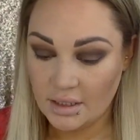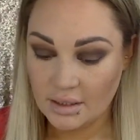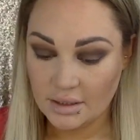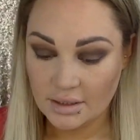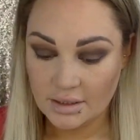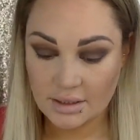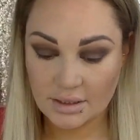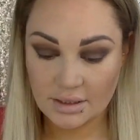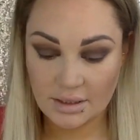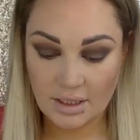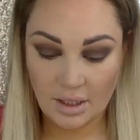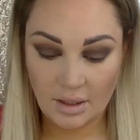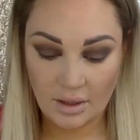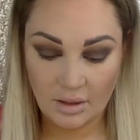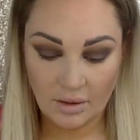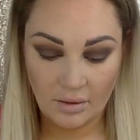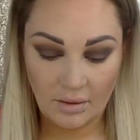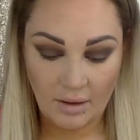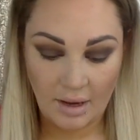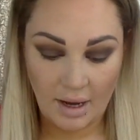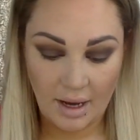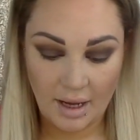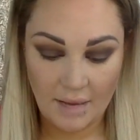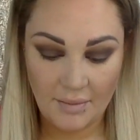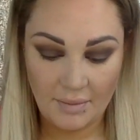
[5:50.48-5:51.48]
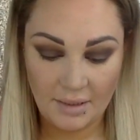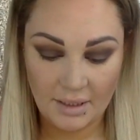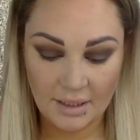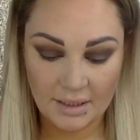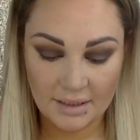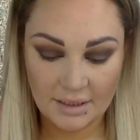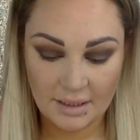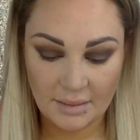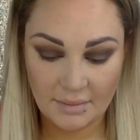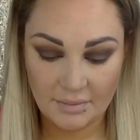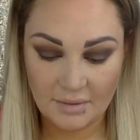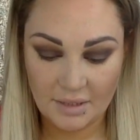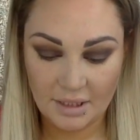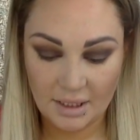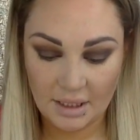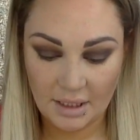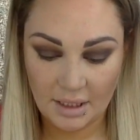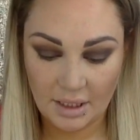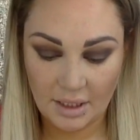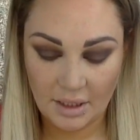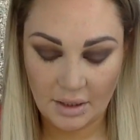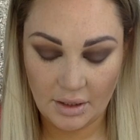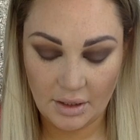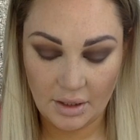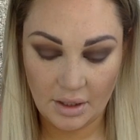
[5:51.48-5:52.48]
So I picked up
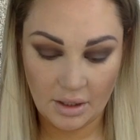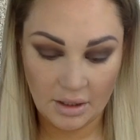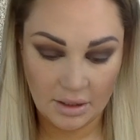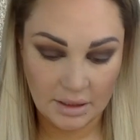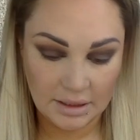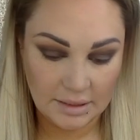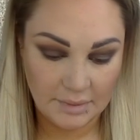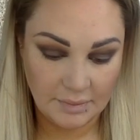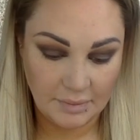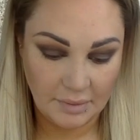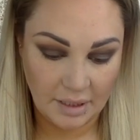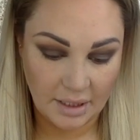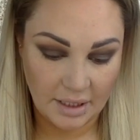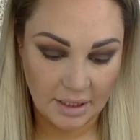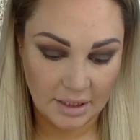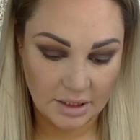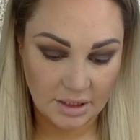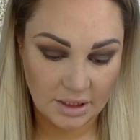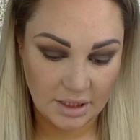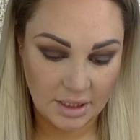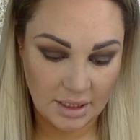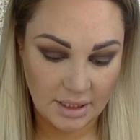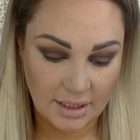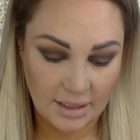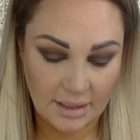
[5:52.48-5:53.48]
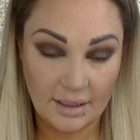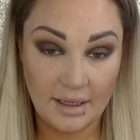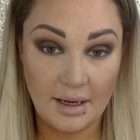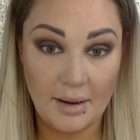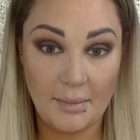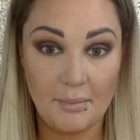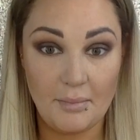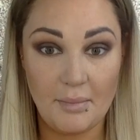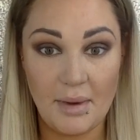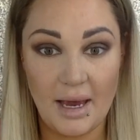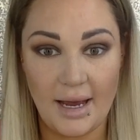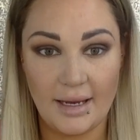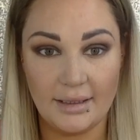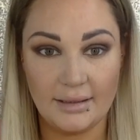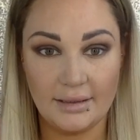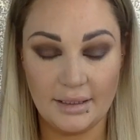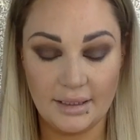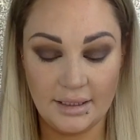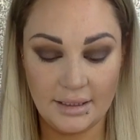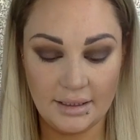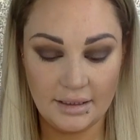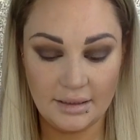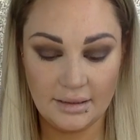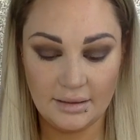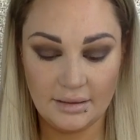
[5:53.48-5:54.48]
the Nars
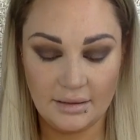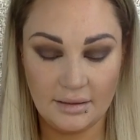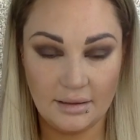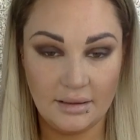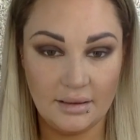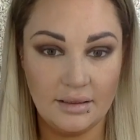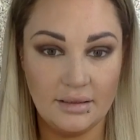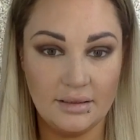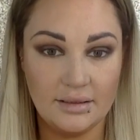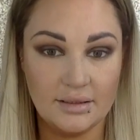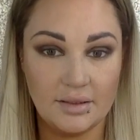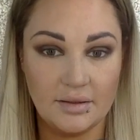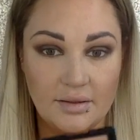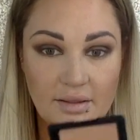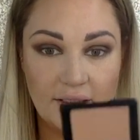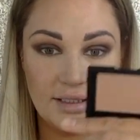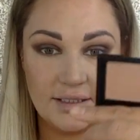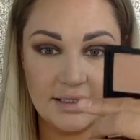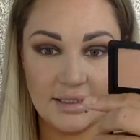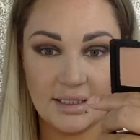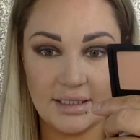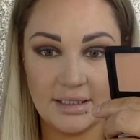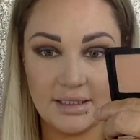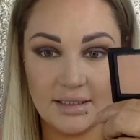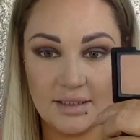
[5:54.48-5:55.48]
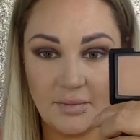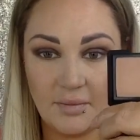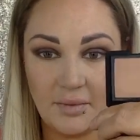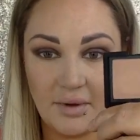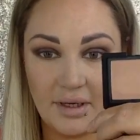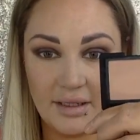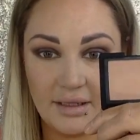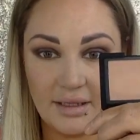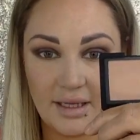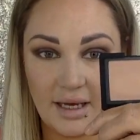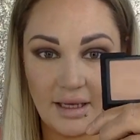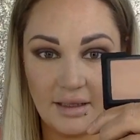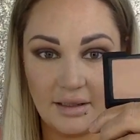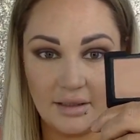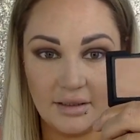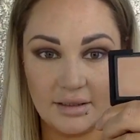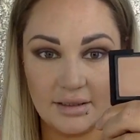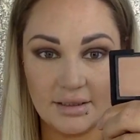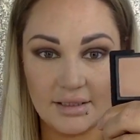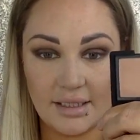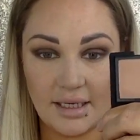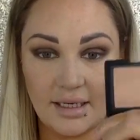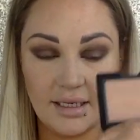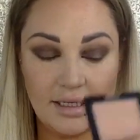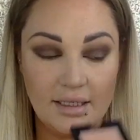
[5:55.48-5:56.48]
Blush-Madly. So this is what that
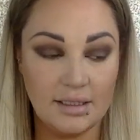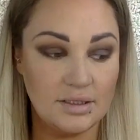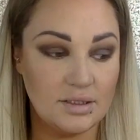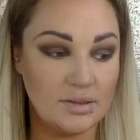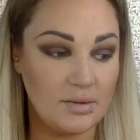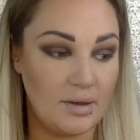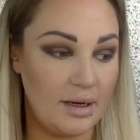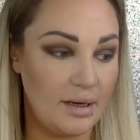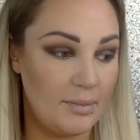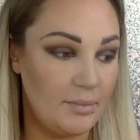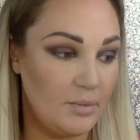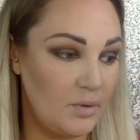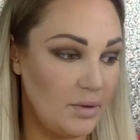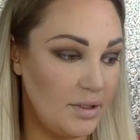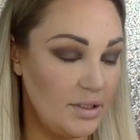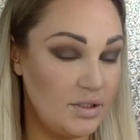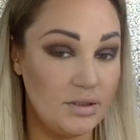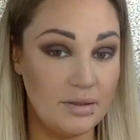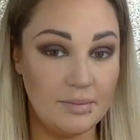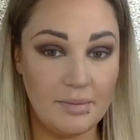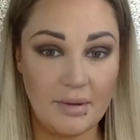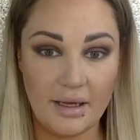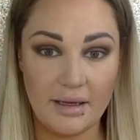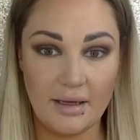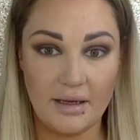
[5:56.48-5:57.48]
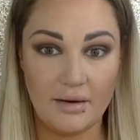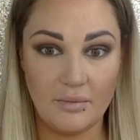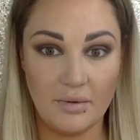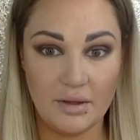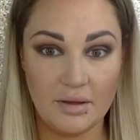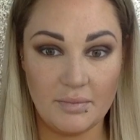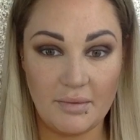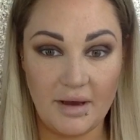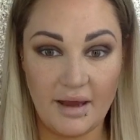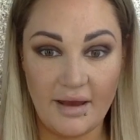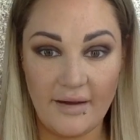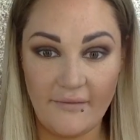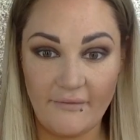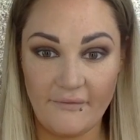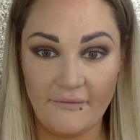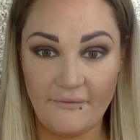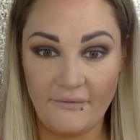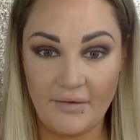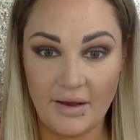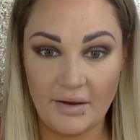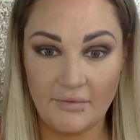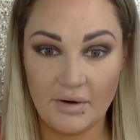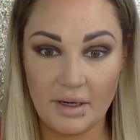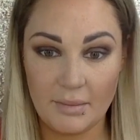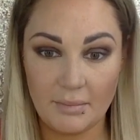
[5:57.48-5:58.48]
looks like. So I'm going to apply that with my
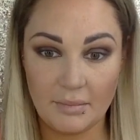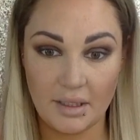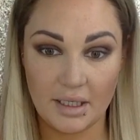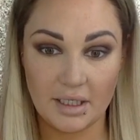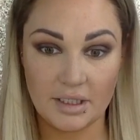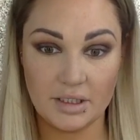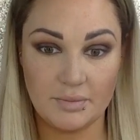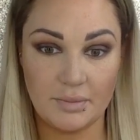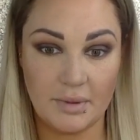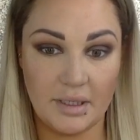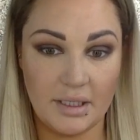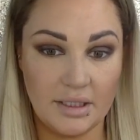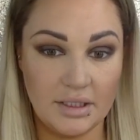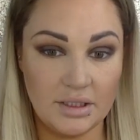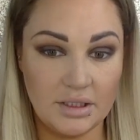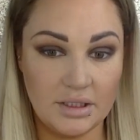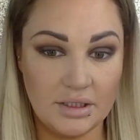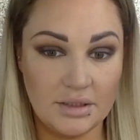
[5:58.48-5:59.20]
favorite blush brush.